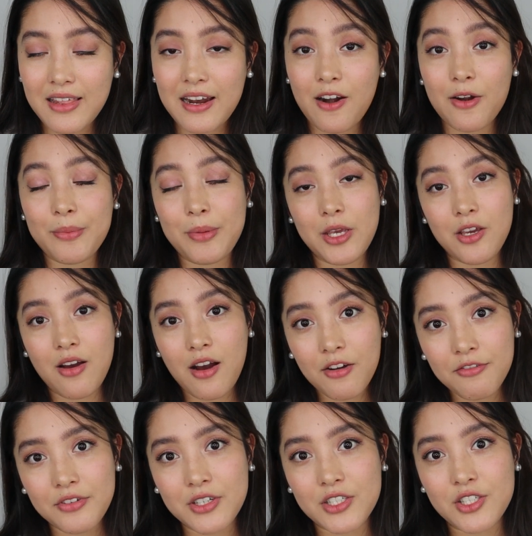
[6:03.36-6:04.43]
that are being
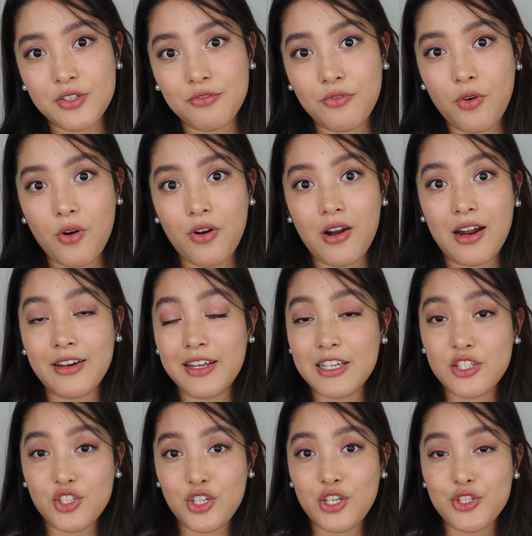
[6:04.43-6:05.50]
offered for an
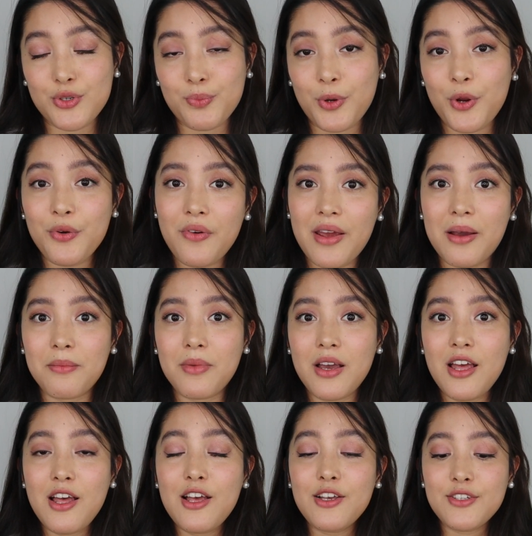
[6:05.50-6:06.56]
exchange program?
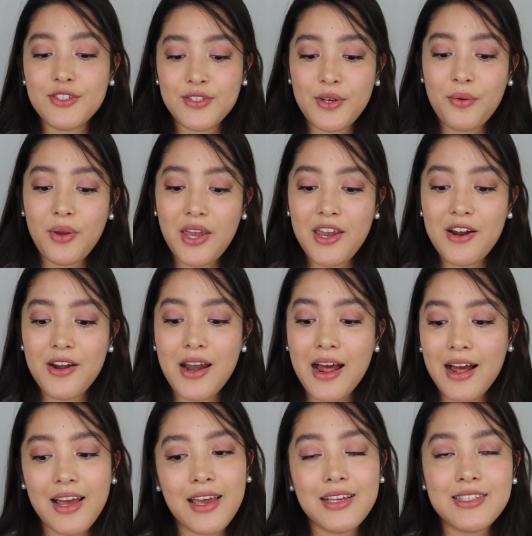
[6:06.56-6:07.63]
So here
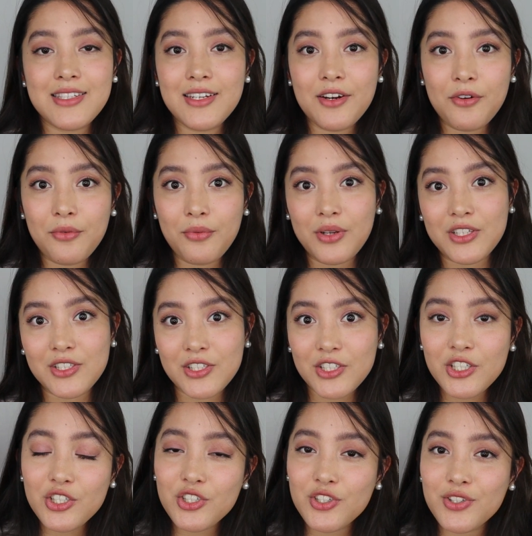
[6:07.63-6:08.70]
I did a
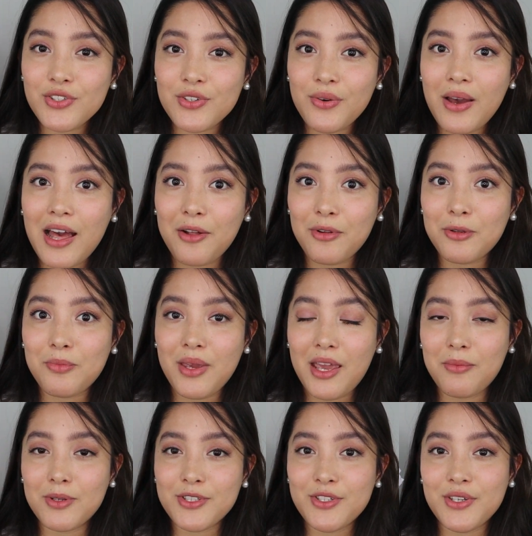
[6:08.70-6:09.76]
research, so I will be
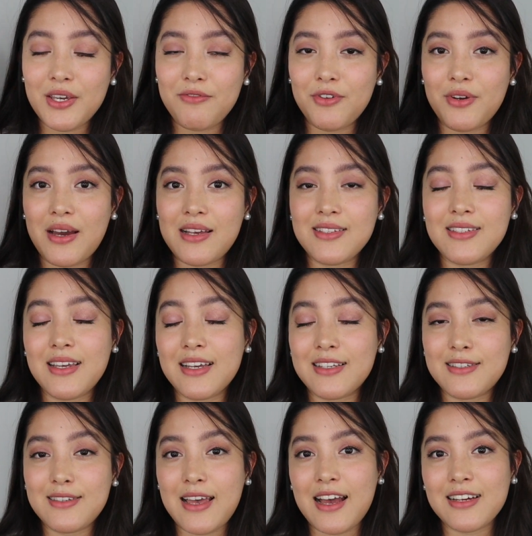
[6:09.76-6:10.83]
able to give you guys the
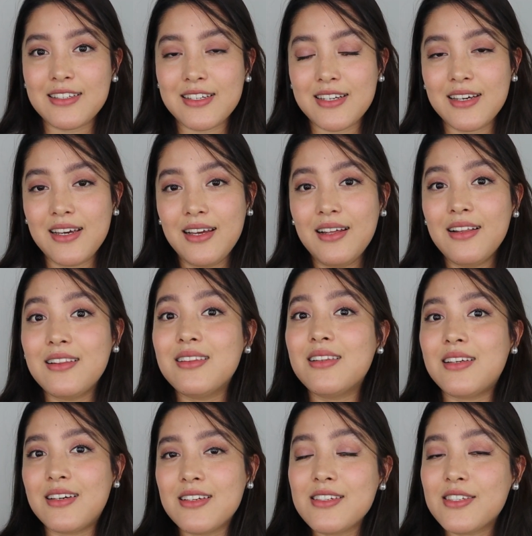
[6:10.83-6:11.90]
exact
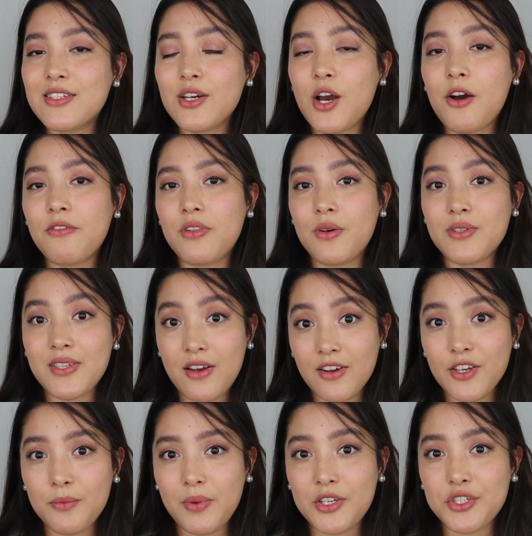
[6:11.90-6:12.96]
list of those
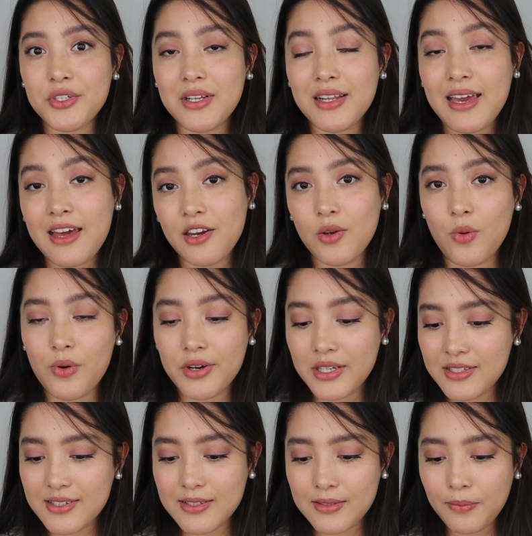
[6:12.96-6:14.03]
occupational
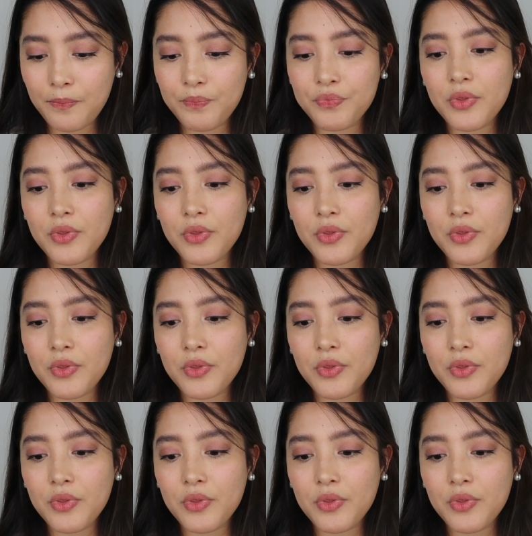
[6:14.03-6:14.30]
categories.